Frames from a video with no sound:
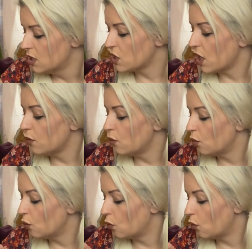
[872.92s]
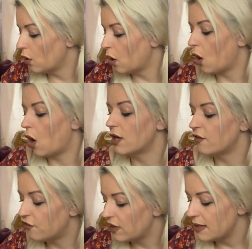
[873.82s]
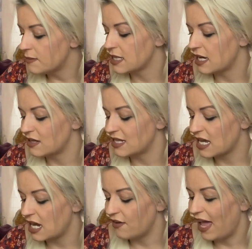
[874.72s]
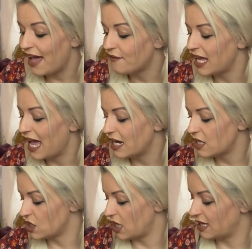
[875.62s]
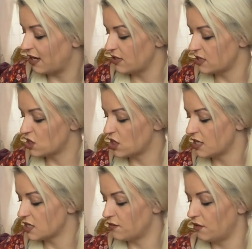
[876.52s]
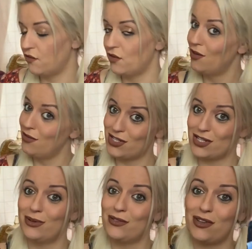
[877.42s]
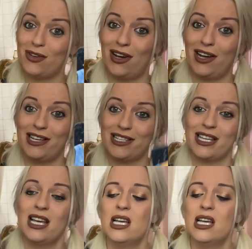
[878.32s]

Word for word: So on the flip side of this kind of heavier energy, there is the chance of a future with you guys.